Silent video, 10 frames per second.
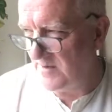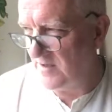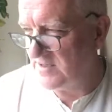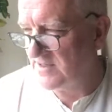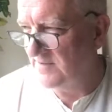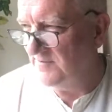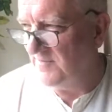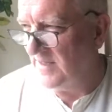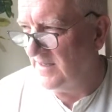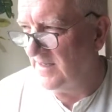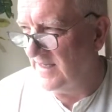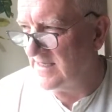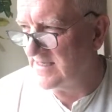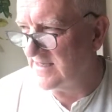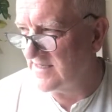boss, that
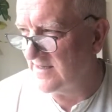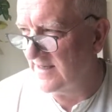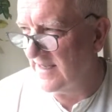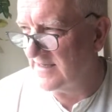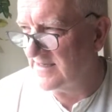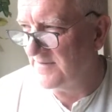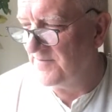yes, he's done that,